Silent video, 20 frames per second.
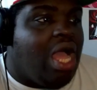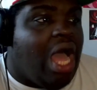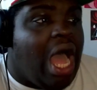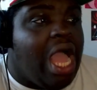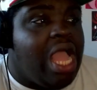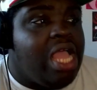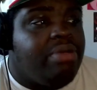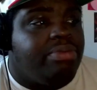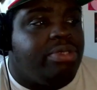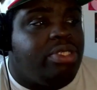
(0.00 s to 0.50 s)

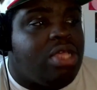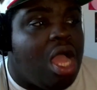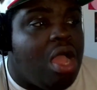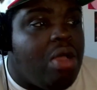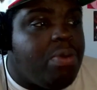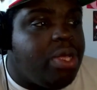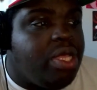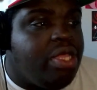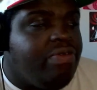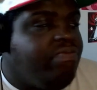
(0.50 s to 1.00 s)
I am
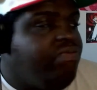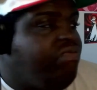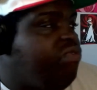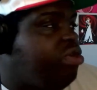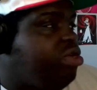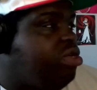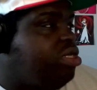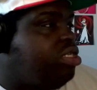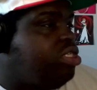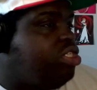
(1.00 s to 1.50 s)
sorry
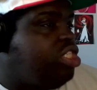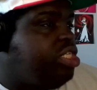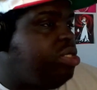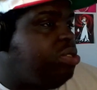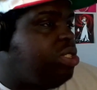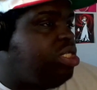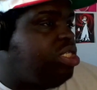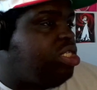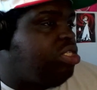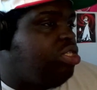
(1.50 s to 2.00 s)
for
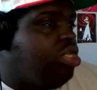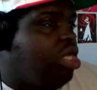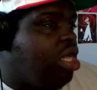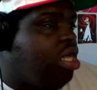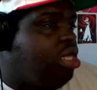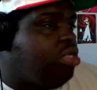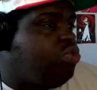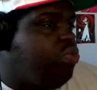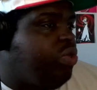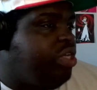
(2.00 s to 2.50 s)
Twitch
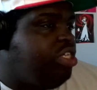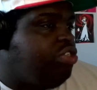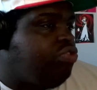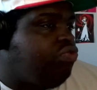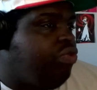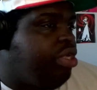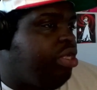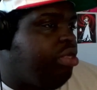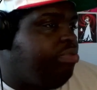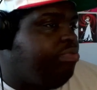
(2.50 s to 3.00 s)

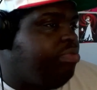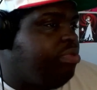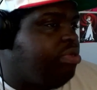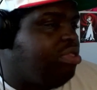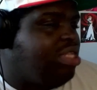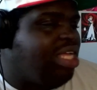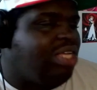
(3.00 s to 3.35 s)
stream.